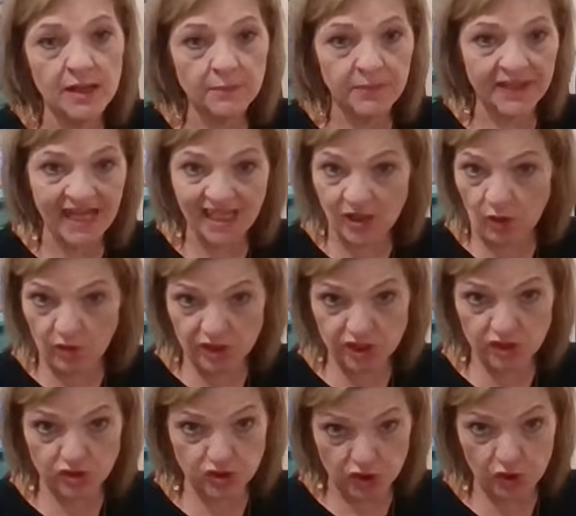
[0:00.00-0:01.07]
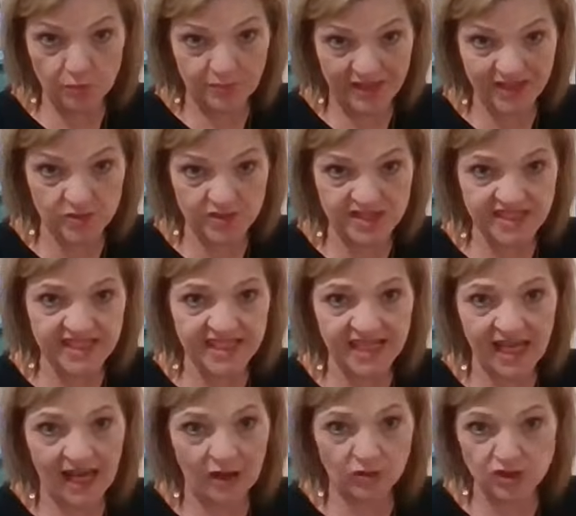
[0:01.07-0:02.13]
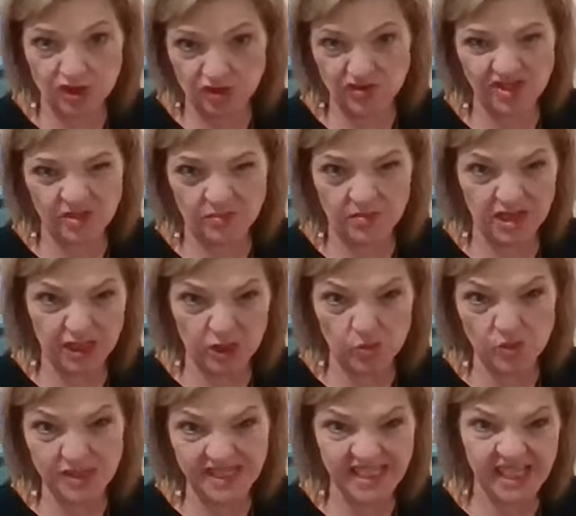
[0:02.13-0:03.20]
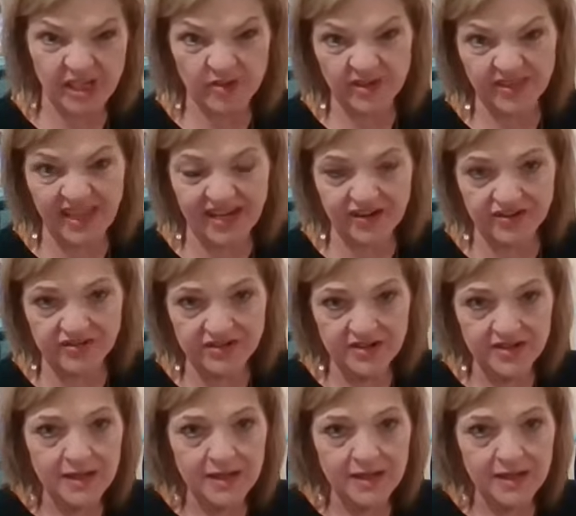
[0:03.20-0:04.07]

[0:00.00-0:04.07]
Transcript: but I only do two big ones, and I'll do some little ones here and there.